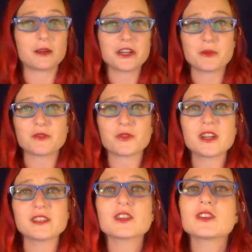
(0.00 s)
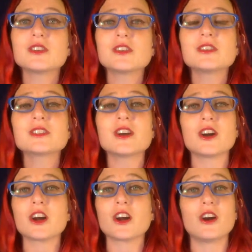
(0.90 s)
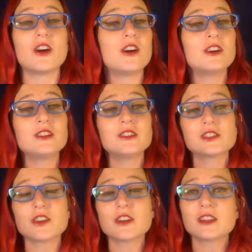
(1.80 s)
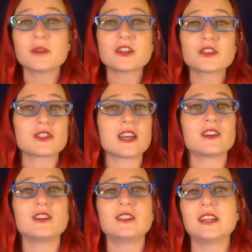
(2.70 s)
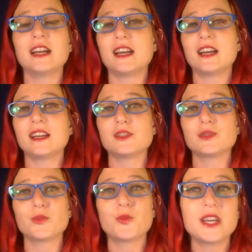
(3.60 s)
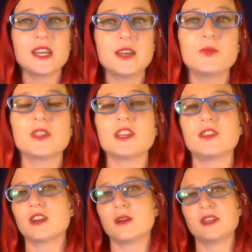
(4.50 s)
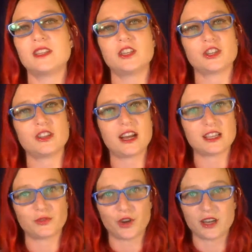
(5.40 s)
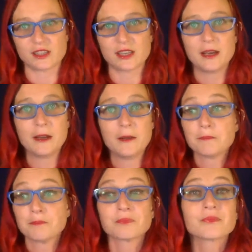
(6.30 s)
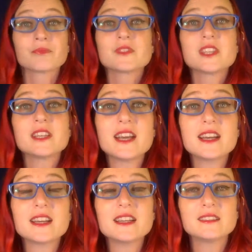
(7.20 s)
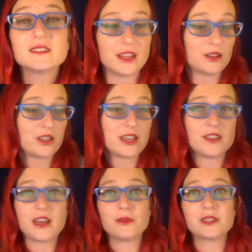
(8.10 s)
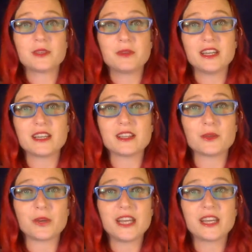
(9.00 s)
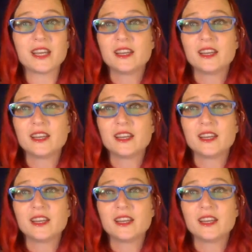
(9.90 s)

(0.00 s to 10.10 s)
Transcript: to my friends' girls, are all starting their menstrual cycle, and we would like you to come in and teach a class for us. Today, that was the beginning of the week.